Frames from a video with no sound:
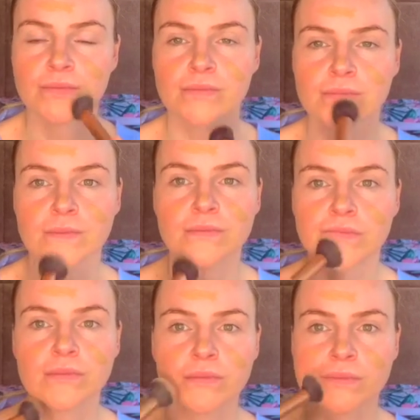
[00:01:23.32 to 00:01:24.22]
I do
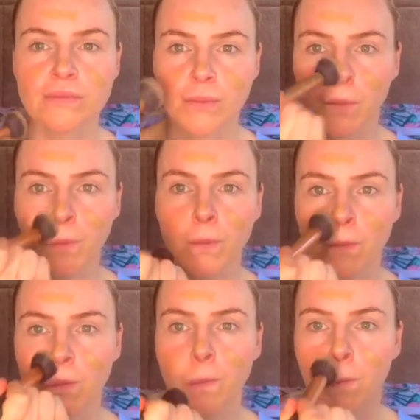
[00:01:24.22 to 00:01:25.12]
normally use a
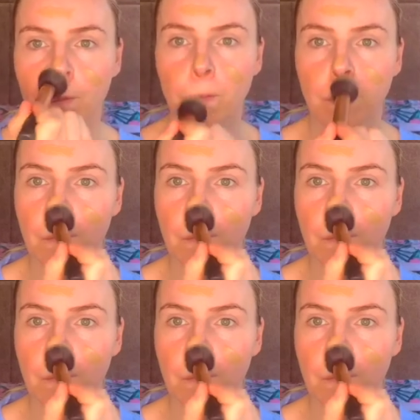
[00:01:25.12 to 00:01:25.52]
beauty blender,